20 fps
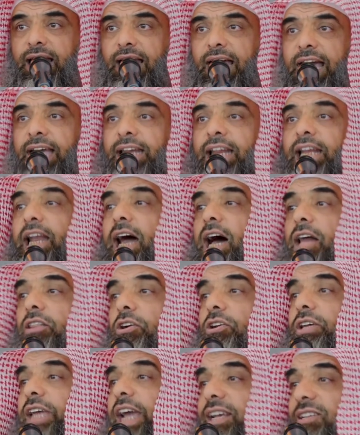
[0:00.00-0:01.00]
And in
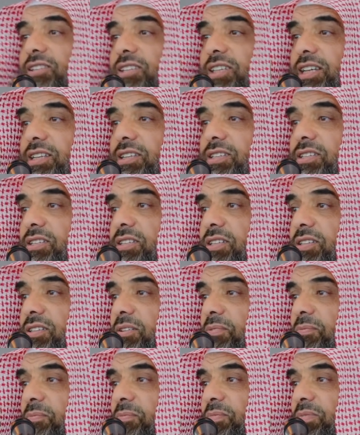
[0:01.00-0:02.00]
other cases,
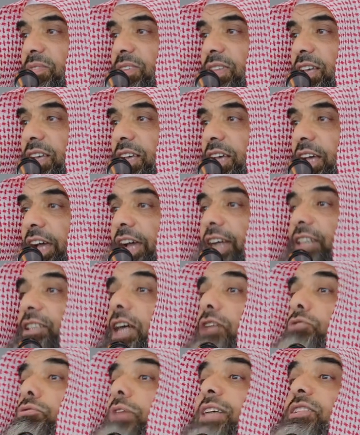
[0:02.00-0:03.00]
it
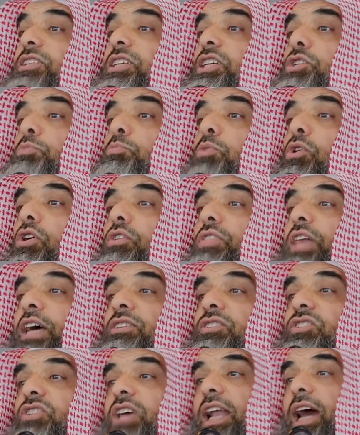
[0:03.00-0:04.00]
addresses more
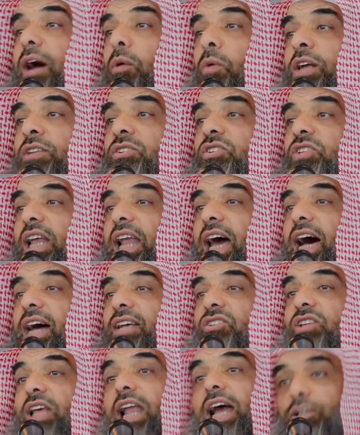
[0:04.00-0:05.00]
than salah, one salah,
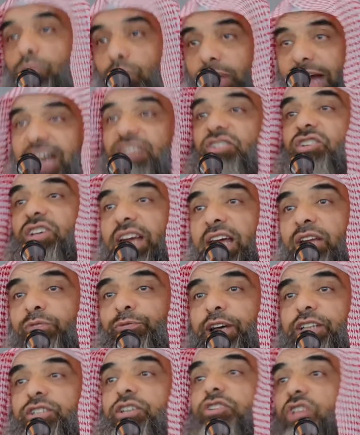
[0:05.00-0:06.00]
Salatul Asr and
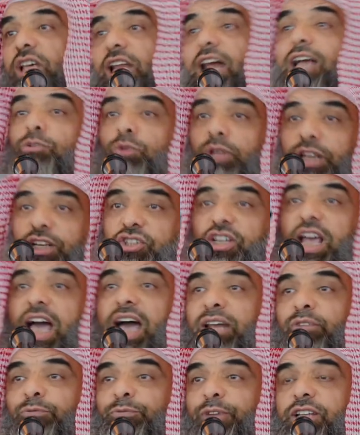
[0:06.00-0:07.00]
Fajr, Salatul Isha
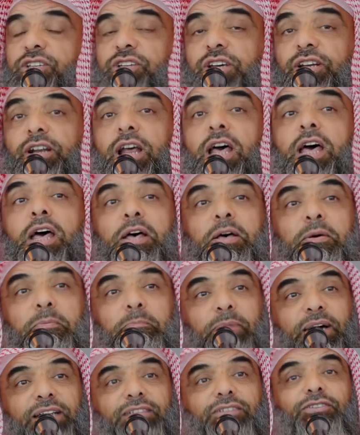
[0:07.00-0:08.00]
and Fajr,
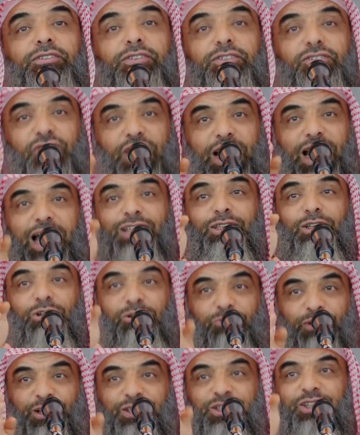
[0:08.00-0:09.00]
but Salatul
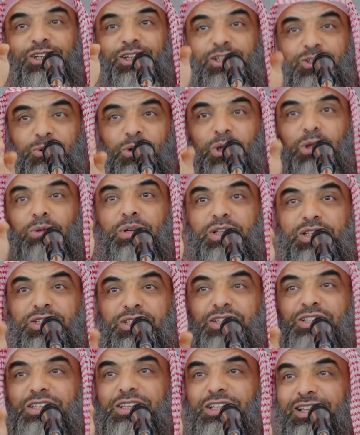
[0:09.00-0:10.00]
Fajr is
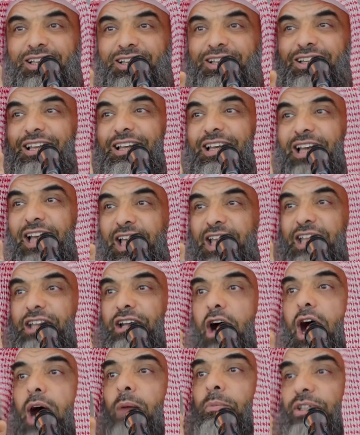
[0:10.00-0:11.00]
always a
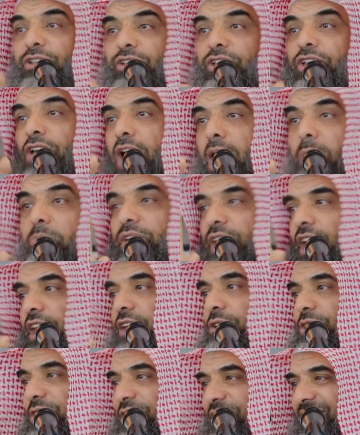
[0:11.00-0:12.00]
common
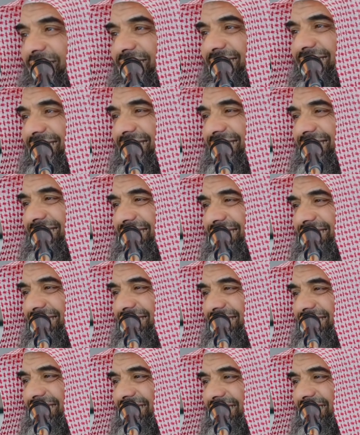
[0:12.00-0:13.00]
denominator
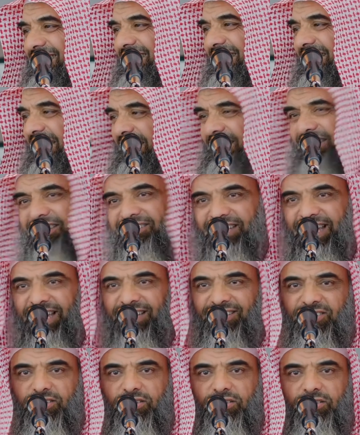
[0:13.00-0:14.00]
in the
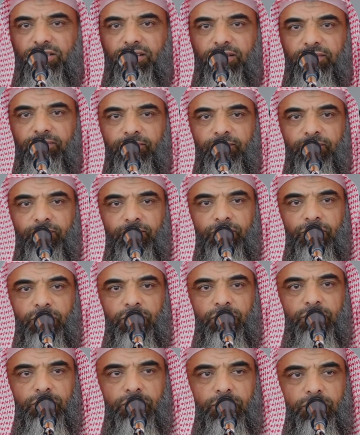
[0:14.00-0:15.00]
text.
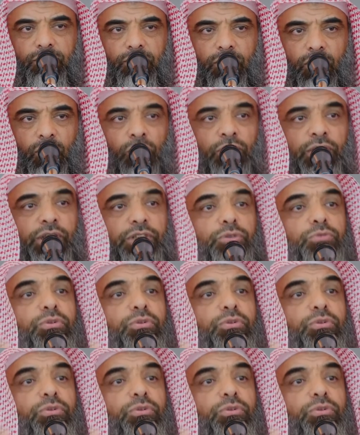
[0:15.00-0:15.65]
Only to